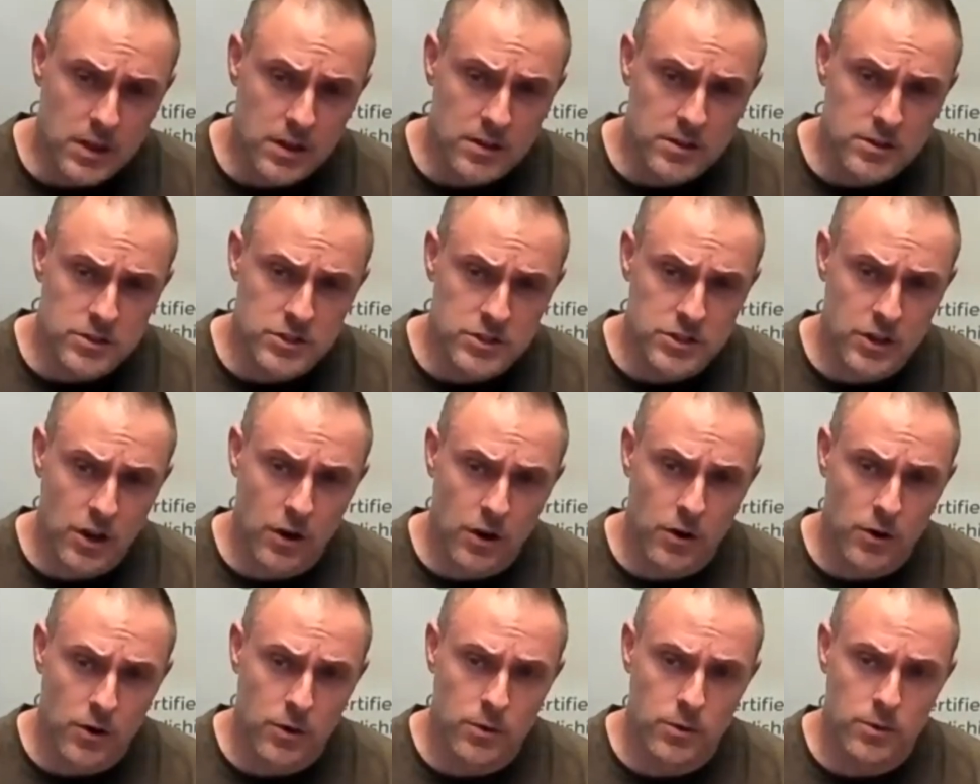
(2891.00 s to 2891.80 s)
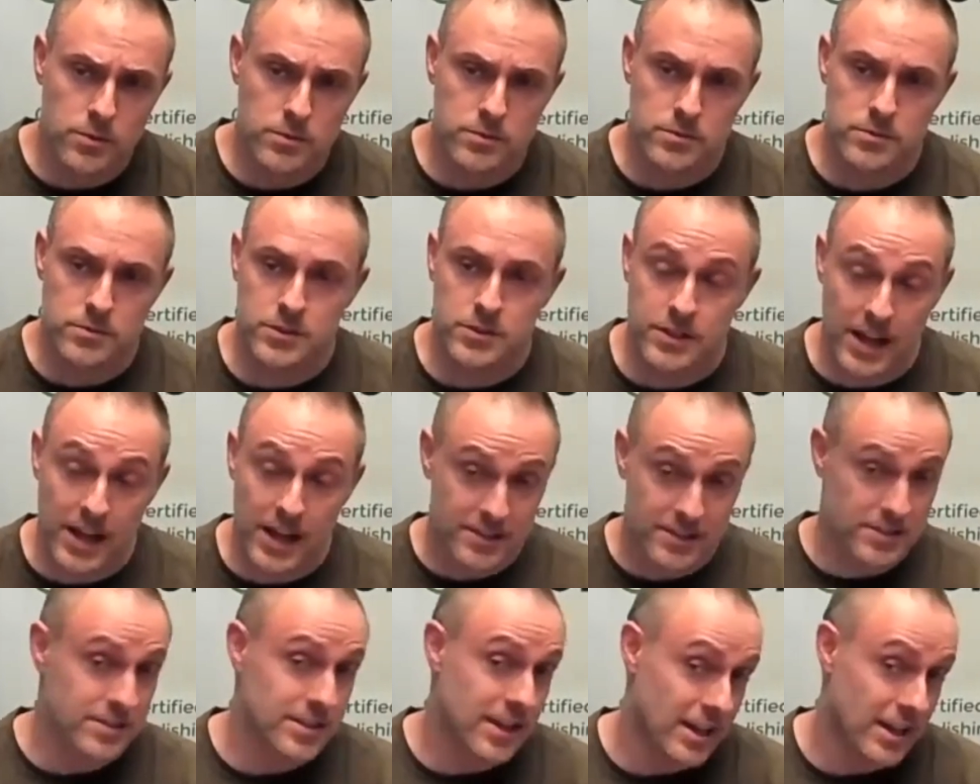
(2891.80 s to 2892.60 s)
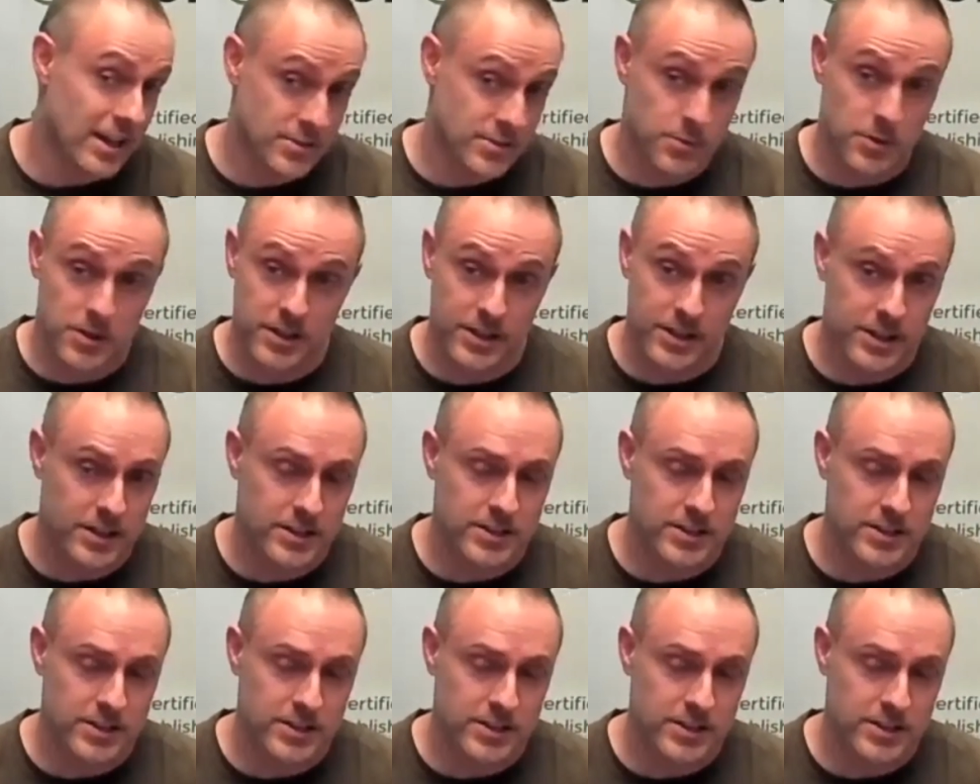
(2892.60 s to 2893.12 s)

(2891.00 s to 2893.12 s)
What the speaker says: So that's really it.